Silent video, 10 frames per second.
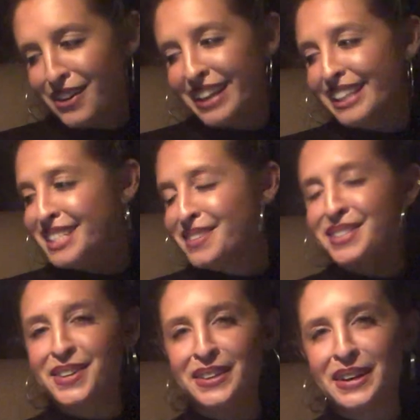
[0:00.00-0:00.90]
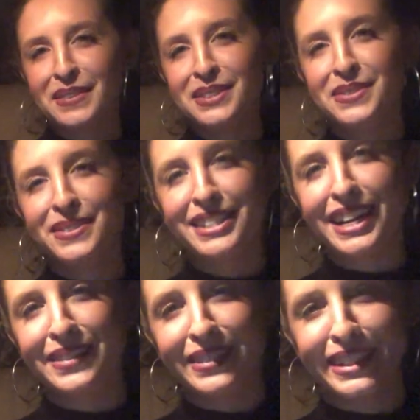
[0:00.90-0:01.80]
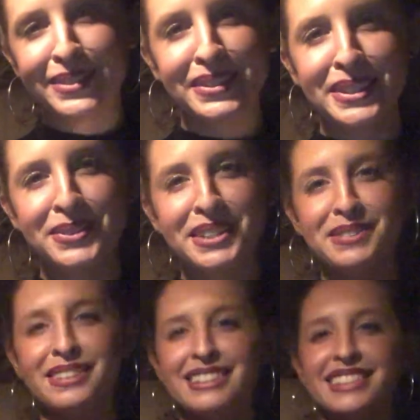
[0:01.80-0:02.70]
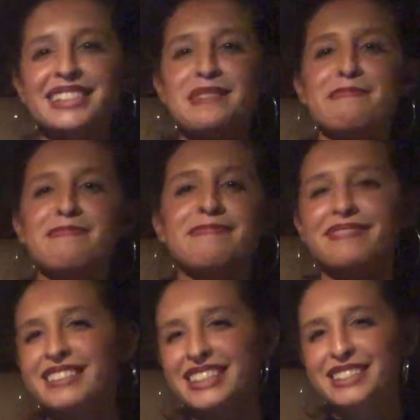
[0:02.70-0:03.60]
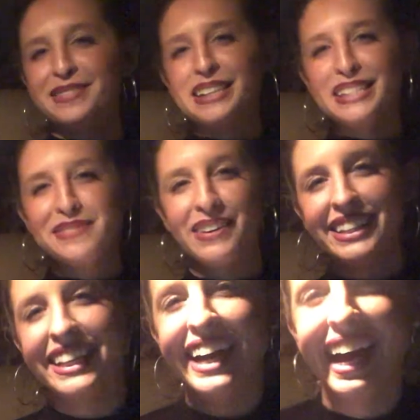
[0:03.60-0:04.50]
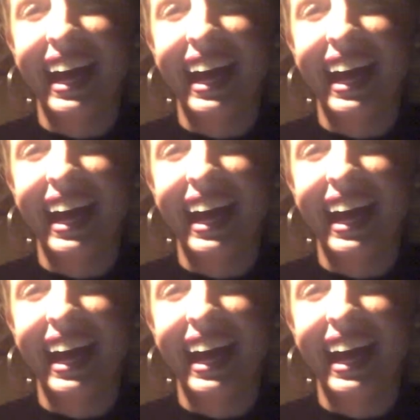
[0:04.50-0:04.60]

all right, let's see what's going on with you for January twenty twenty-one. Stop fucking wasting my time.